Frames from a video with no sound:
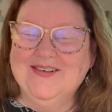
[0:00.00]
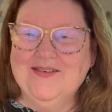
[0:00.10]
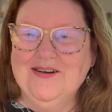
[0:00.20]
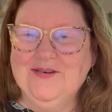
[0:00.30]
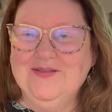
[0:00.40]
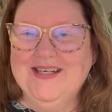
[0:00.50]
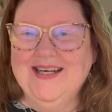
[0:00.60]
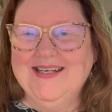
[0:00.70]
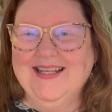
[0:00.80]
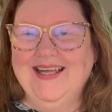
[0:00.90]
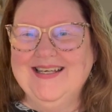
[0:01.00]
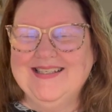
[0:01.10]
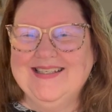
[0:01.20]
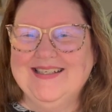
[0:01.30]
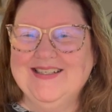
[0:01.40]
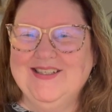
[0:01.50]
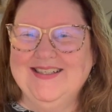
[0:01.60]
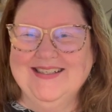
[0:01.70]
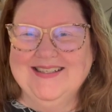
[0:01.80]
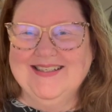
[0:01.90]
Welcome to Dandelion
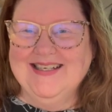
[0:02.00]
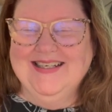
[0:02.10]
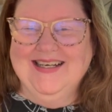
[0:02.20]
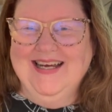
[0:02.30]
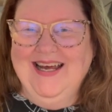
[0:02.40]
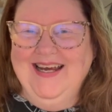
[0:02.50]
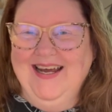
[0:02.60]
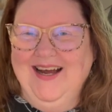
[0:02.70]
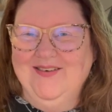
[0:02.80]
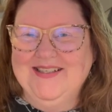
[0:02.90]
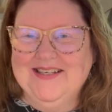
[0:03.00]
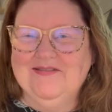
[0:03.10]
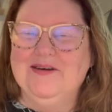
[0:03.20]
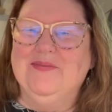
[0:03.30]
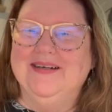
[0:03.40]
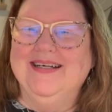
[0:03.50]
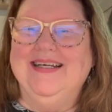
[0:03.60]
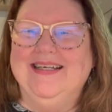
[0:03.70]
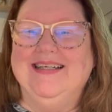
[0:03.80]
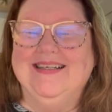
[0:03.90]
Stitches. Hey, how is
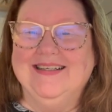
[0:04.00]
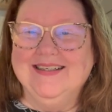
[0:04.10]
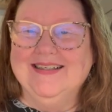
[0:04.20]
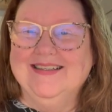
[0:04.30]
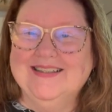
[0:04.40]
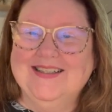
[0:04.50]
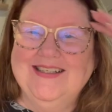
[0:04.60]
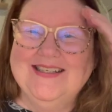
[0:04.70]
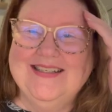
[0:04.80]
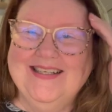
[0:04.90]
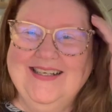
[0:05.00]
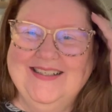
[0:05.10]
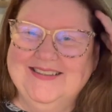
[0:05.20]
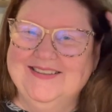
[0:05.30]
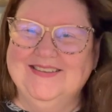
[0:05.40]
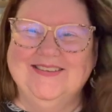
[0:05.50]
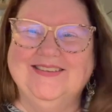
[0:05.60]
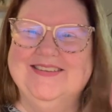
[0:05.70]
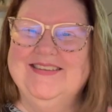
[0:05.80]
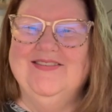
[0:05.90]
everybody? Good to see
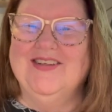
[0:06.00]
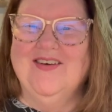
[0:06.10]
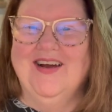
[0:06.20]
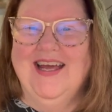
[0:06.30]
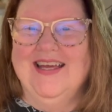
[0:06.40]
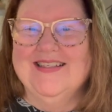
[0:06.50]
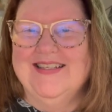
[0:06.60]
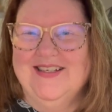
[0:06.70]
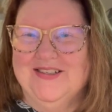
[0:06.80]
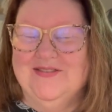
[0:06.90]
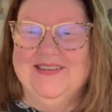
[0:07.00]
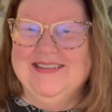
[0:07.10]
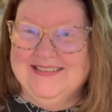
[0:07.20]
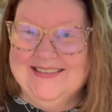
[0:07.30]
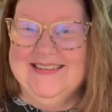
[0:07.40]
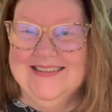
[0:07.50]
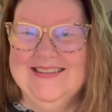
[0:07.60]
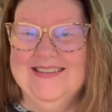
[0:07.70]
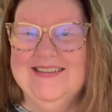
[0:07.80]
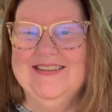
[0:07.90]
you, even though I can't see you, but
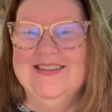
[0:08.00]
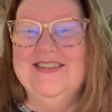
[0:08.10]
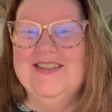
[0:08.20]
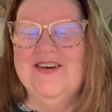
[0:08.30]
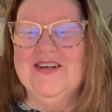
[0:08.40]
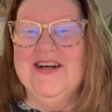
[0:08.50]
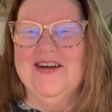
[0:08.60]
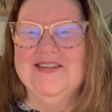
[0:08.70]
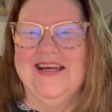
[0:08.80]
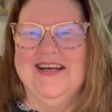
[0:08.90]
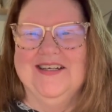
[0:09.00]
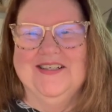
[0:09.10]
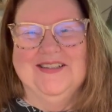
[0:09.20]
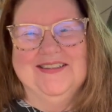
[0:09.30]
good to know you're out there.